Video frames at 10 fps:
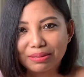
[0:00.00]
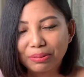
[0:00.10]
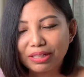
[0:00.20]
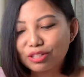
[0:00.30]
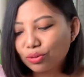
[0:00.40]

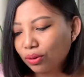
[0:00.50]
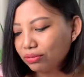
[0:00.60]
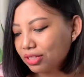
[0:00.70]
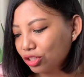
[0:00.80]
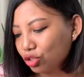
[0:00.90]
Okay, so
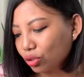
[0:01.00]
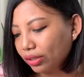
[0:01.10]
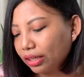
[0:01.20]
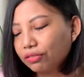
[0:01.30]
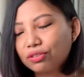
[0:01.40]
always ensure
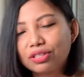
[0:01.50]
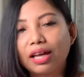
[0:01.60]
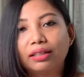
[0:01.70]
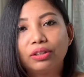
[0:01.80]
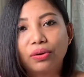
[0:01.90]
that if you're
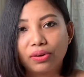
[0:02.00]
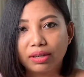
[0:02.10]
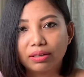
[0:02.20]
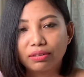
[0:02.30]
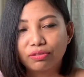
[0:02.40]
starting
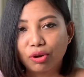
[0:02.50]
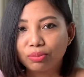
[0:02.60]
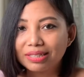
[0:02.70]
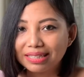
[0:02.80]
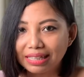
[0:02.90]
coriander from
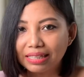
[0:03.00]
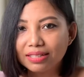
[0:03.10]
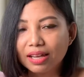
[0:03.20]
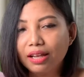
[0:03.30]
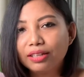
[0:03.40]

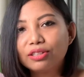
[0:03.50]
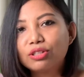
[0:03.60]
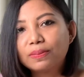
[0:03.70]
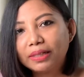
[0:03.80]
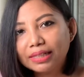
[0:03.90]
seeds, you
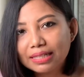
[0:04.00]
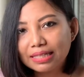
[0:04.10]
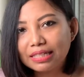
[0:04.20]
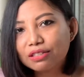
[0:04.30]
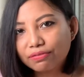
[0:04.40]
split the
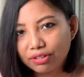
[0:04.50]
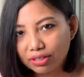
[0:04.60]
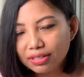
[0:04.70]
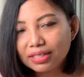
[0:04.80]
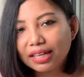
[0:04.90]
seeds
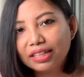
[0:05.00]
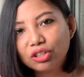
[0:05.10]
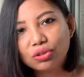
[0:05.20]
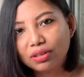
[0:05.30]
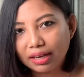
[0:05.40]
first, and then
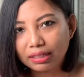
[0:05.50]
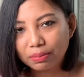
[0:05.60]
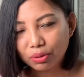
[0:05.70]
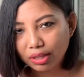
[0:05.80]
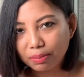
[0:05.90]
you directly
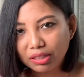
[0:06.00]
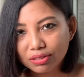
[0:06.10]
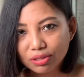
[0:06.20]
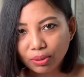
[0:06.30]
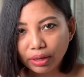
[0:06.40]
put them in the
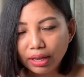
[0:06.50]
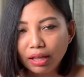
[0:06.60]
soil.